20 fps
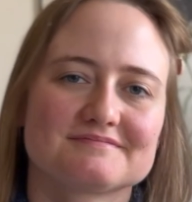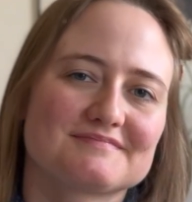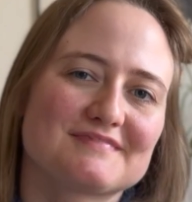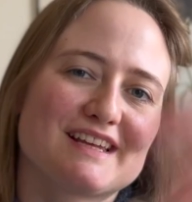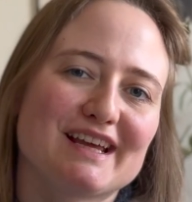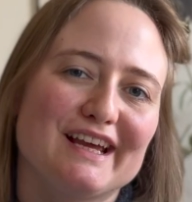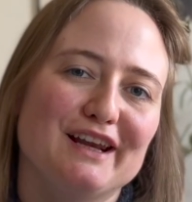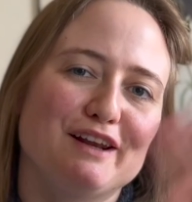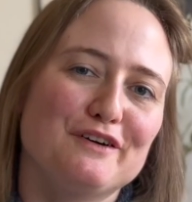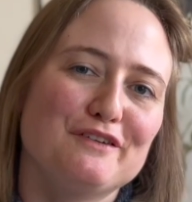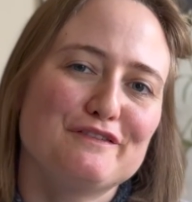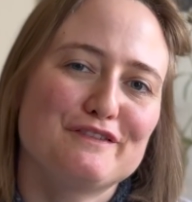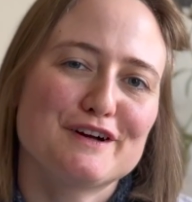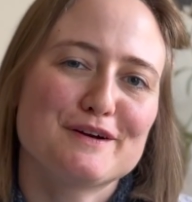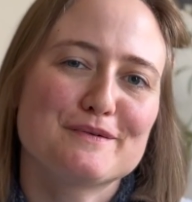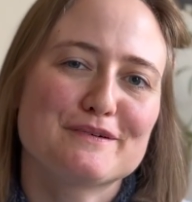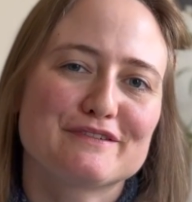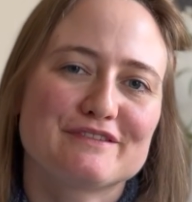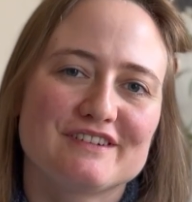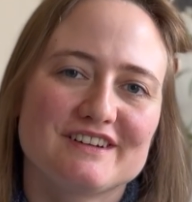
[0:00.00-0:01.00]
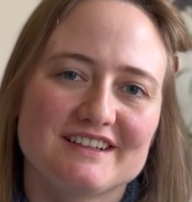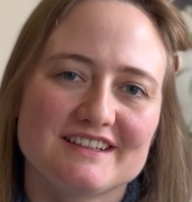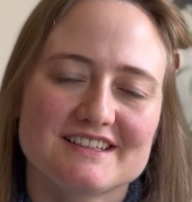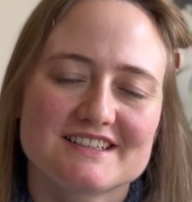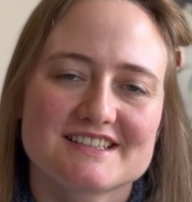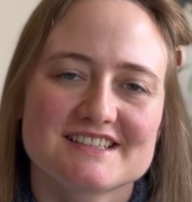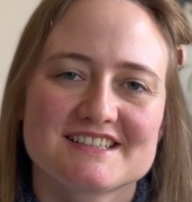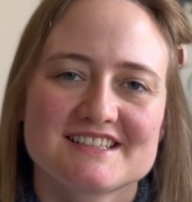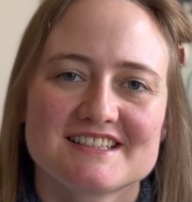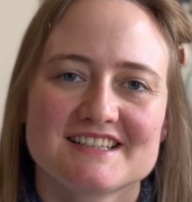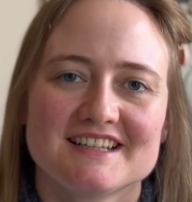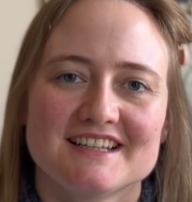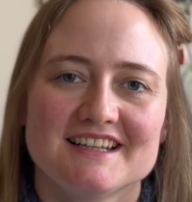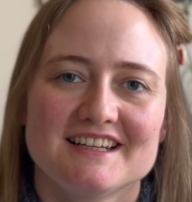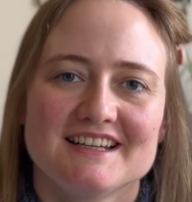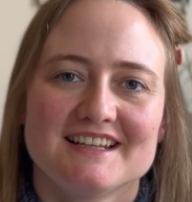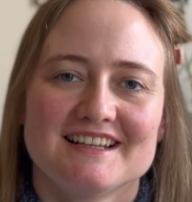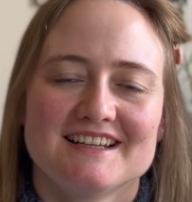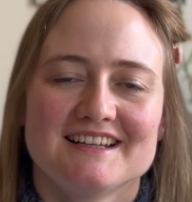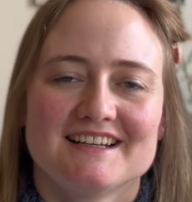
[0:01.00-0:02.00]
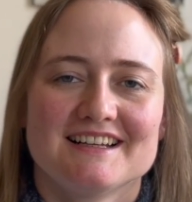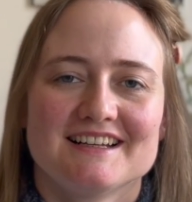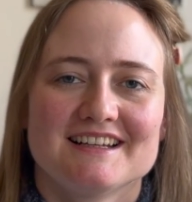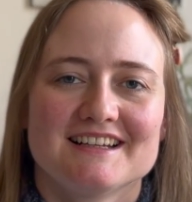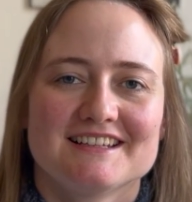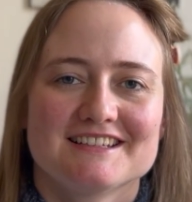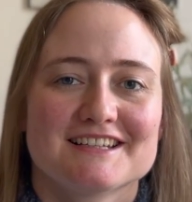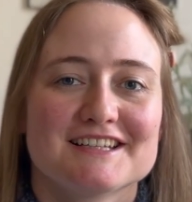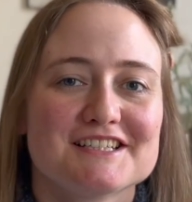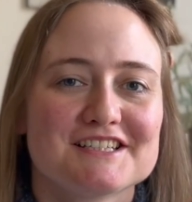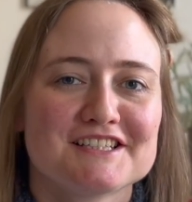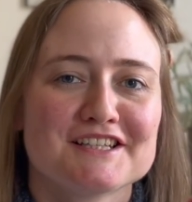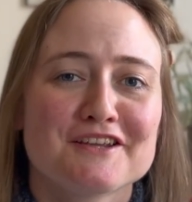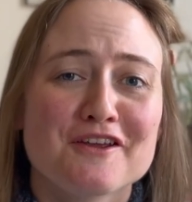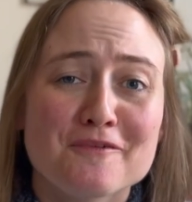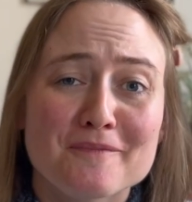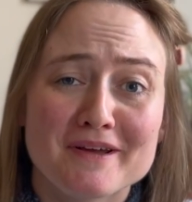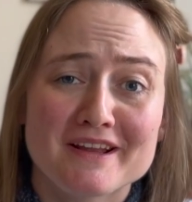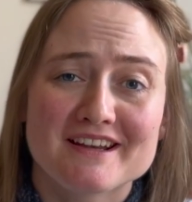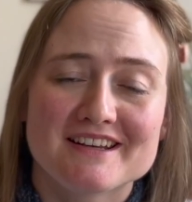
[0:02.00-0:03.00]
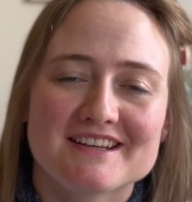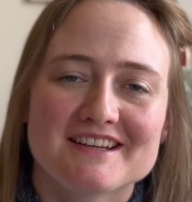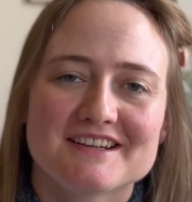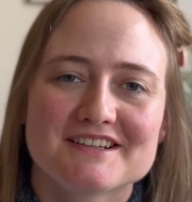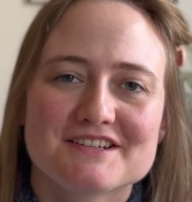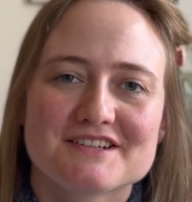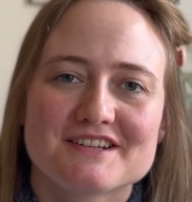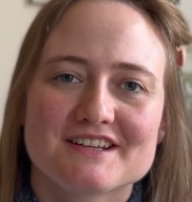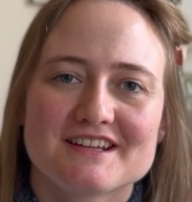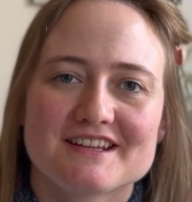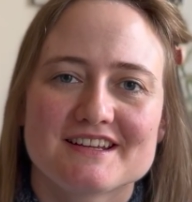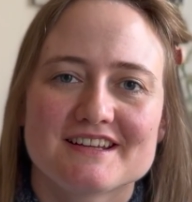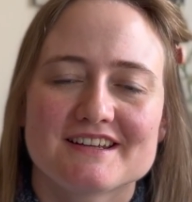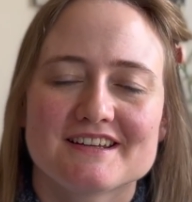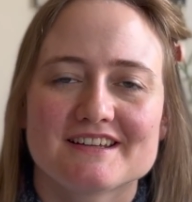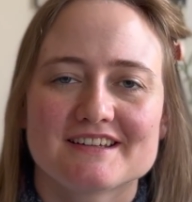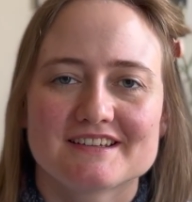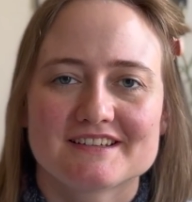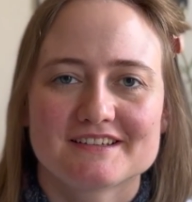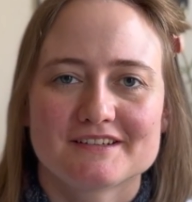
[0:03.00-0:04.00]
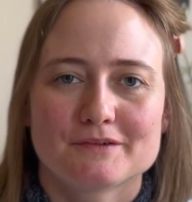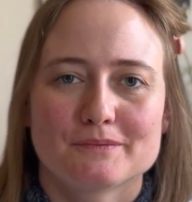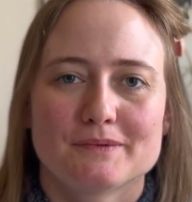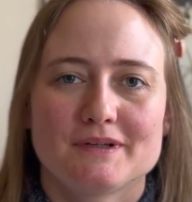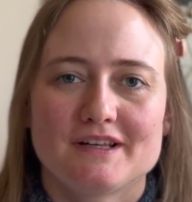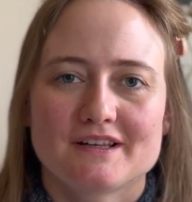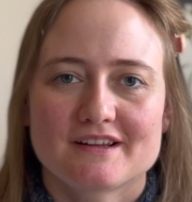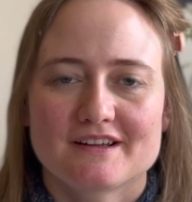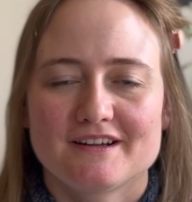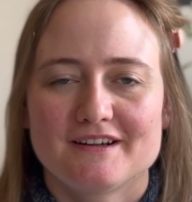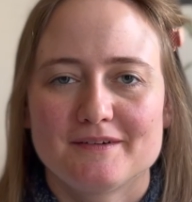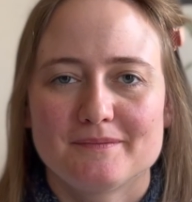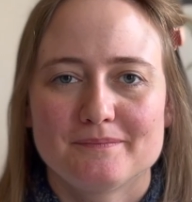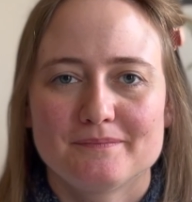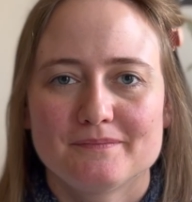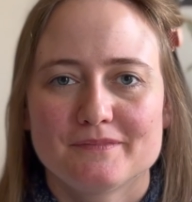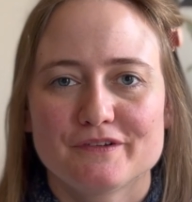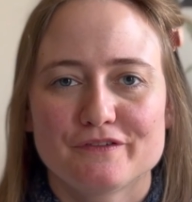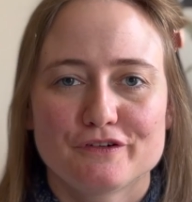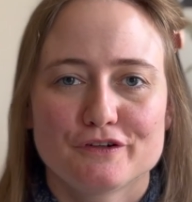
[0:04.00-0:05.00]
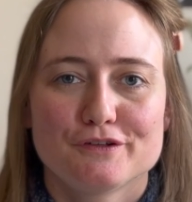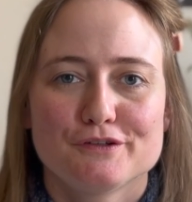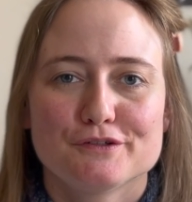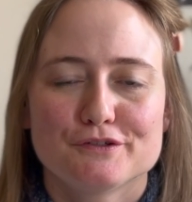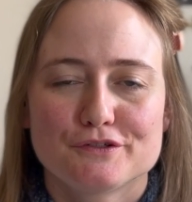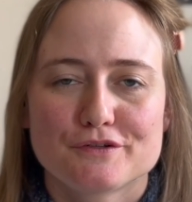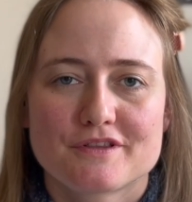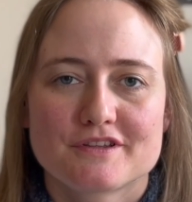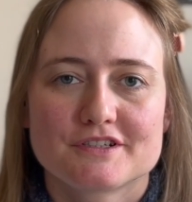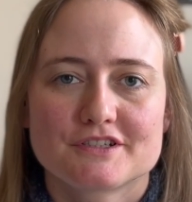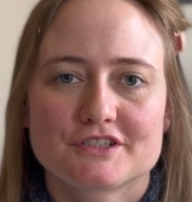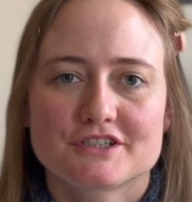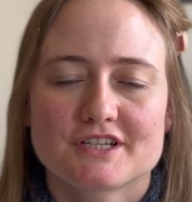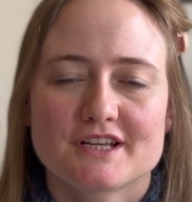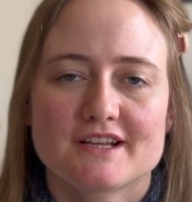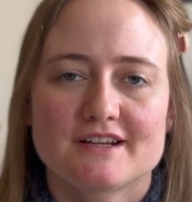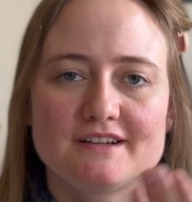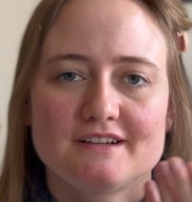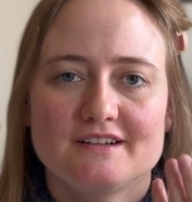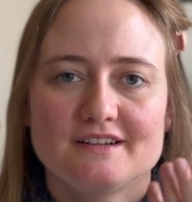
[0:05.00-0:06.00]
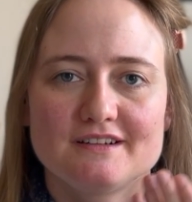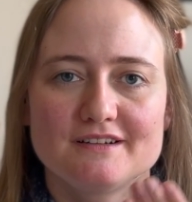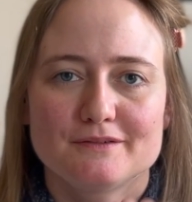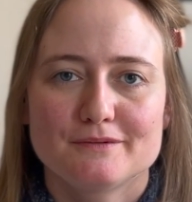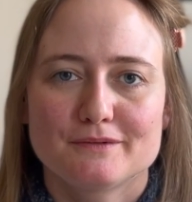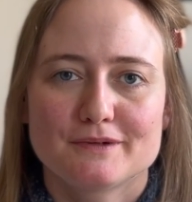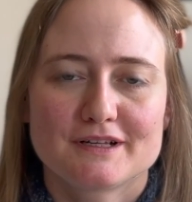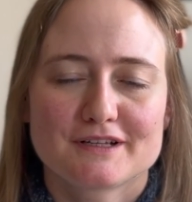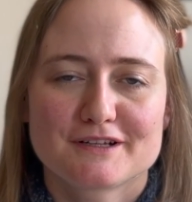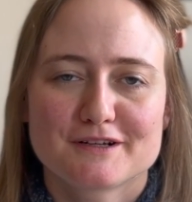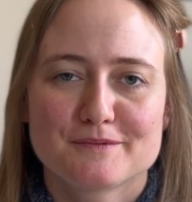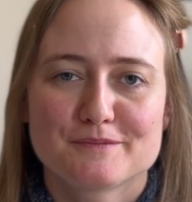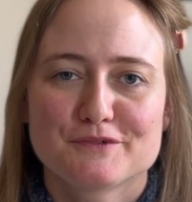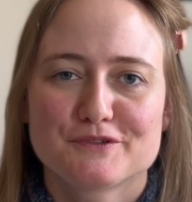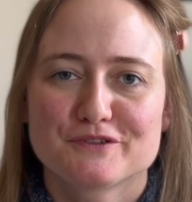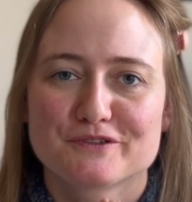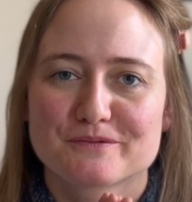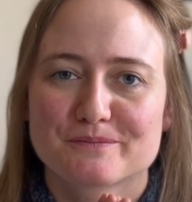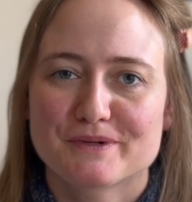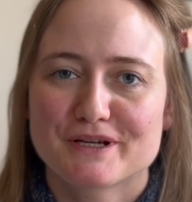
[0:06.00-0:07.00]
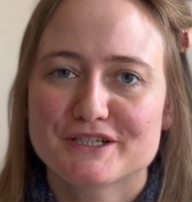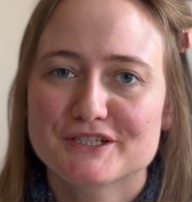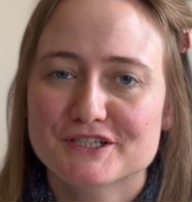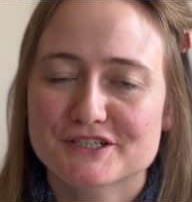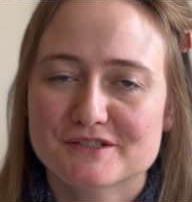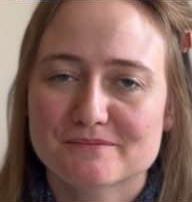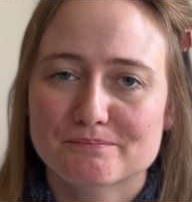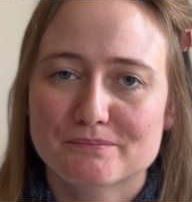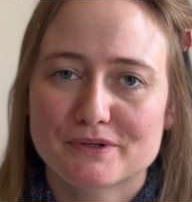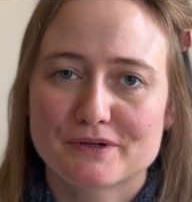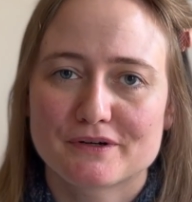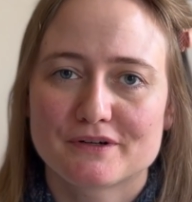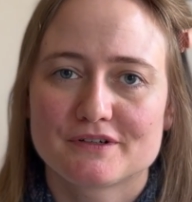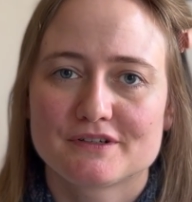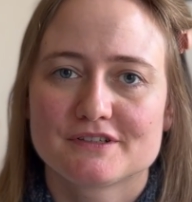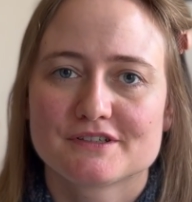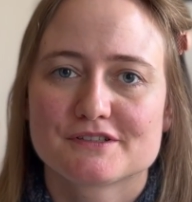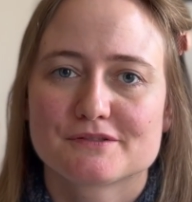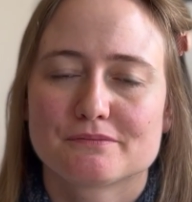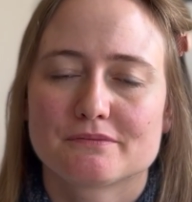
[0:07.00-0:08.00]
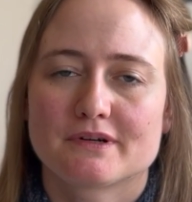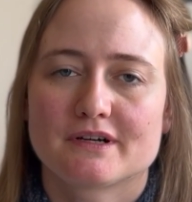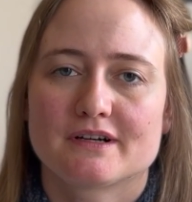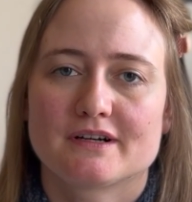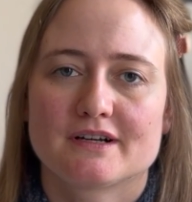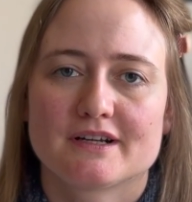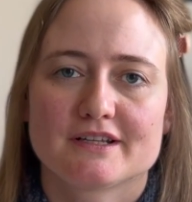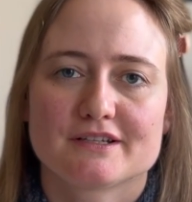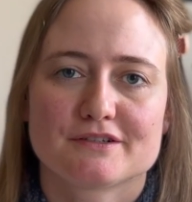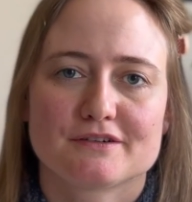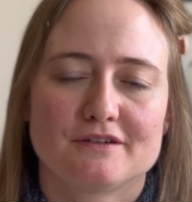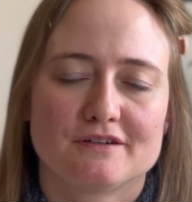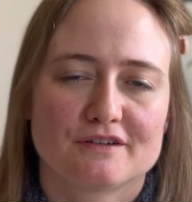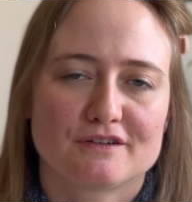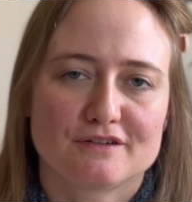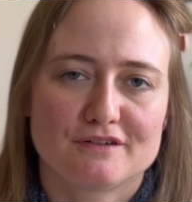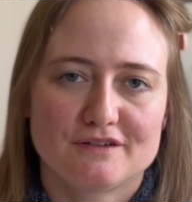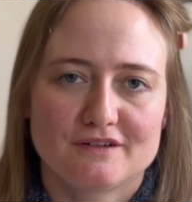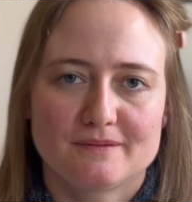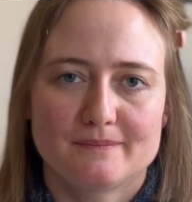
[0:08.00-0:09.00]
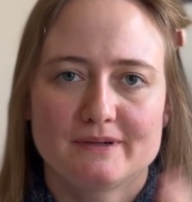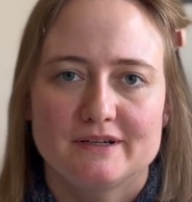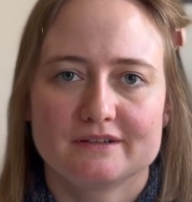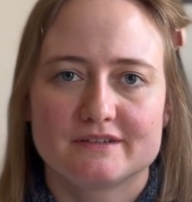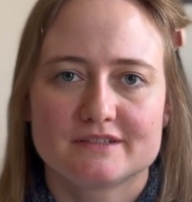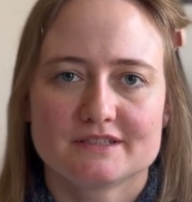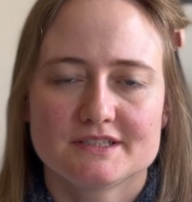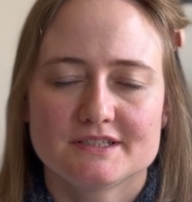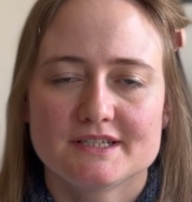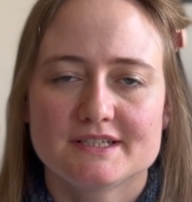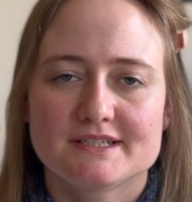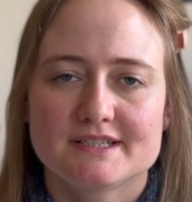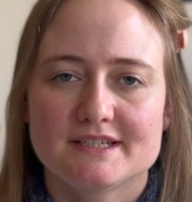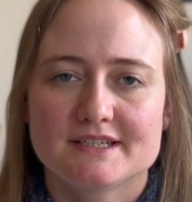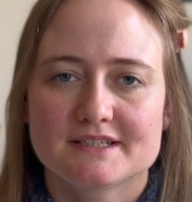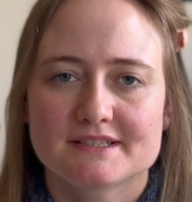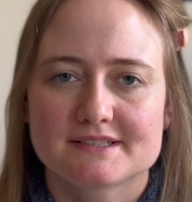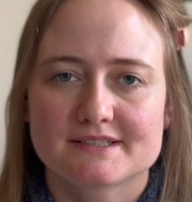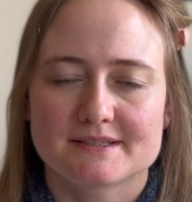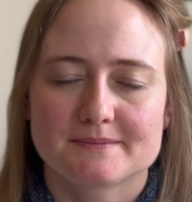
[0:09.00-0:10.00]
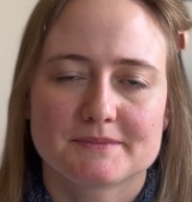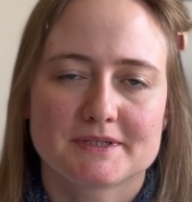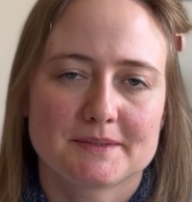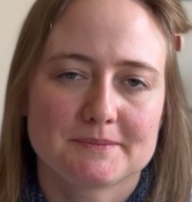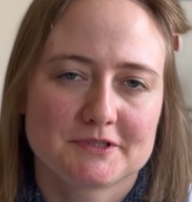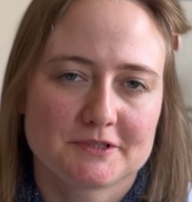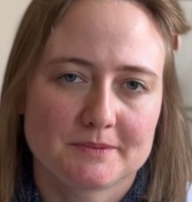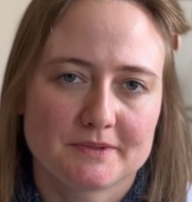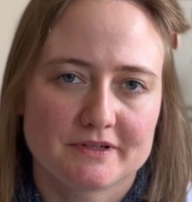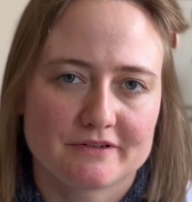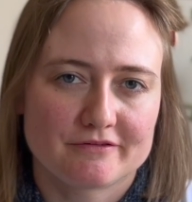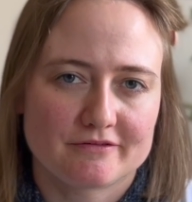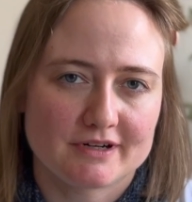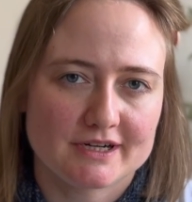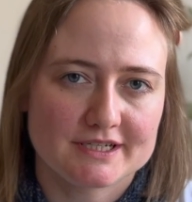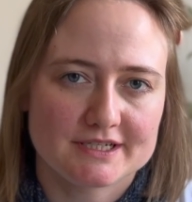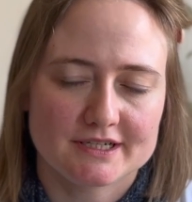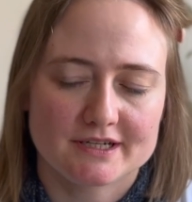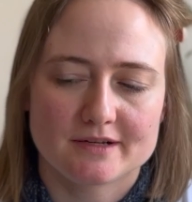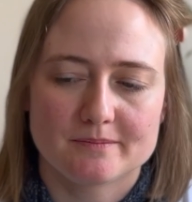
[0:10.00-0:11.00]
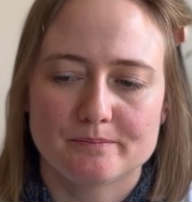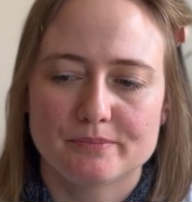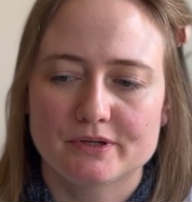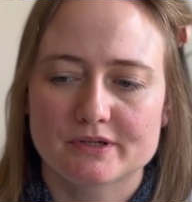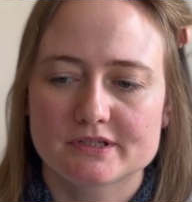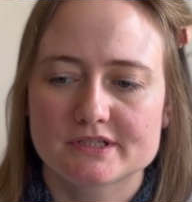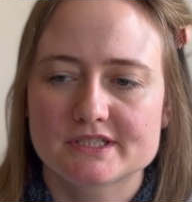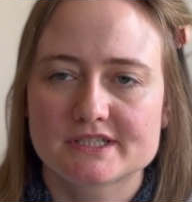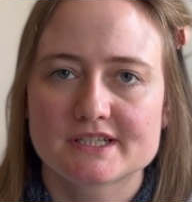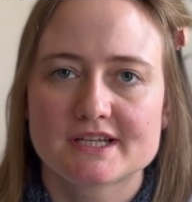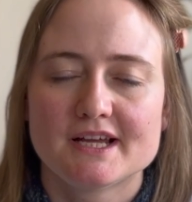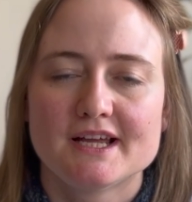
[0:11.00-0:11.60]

Hello fiber friends! Nice that you made it here today. Welcome if you're new to this channel. Welcome to Pages and Pearls, where I talk all about knitting, sometimes a bit of writing and books.